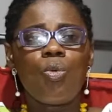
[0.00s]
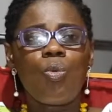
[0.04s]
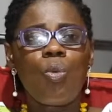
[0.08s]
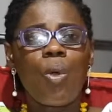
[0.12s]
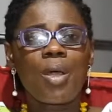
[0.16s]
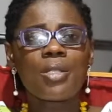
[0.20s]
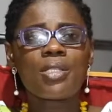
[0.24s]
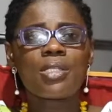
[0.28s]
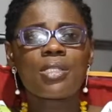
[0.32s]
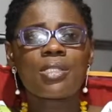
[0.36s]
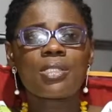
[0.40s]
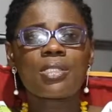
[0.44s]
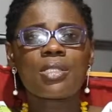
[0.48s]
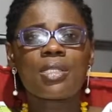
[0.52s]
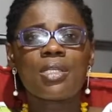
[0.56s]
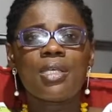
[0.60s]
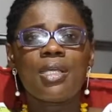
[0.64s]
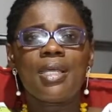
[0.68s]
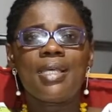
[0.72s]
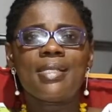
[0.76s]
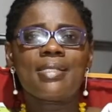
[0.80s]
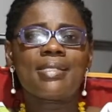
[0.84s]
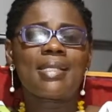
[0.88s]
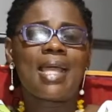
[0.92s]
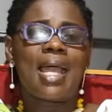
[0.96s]
what
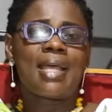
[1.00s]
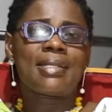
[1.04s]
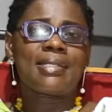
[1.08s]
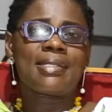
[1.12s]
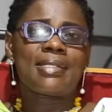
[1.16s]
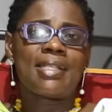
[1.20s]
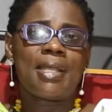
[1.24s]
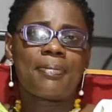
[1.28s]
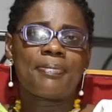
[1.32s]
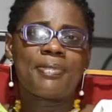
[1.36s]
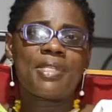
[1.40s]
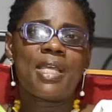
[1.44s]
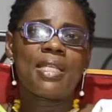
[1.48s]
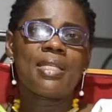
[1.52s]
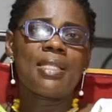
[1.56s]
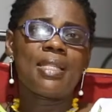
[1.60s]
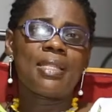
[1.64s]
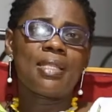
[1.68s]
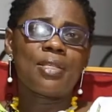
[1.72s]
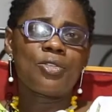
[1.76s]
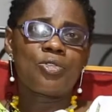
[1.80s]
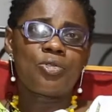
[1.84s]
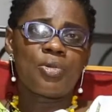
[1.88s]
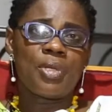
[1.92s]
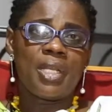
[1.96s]
is accepted in
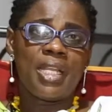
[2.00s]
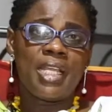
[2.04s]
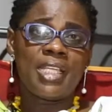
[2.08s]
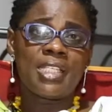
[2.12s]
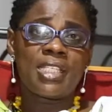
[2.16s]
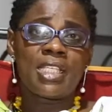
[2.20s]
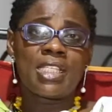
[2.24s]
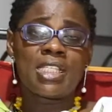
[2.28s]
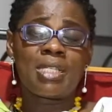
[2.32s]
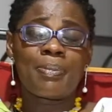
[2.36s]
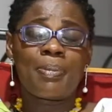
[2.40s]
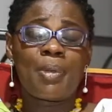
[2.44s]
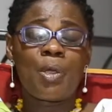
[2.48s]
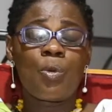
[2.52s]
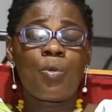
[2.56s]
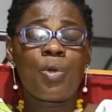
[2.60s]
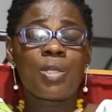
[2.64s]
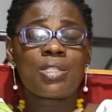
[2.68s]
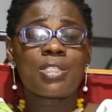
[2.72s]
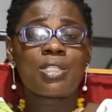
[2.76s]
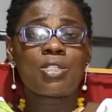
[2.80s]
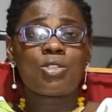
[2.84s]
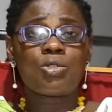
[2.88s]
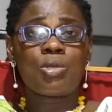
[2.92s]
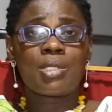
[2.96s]
this relationship and
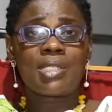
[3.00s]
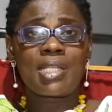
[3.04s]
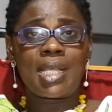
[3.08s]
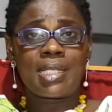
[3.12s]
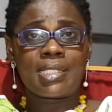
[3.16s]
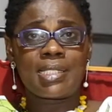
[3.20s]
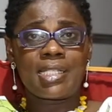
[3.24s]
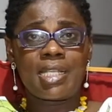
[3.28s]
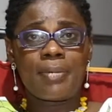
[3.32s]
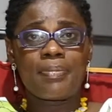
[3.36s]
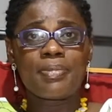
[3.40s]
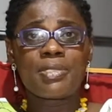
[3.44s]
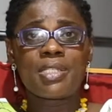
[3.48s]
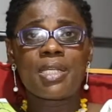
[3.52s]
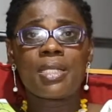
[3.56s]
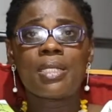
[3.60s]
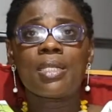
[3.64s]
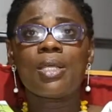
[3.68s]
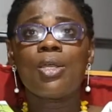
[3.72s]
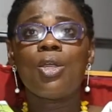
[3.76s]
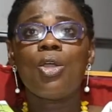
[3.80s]
what is not accepted,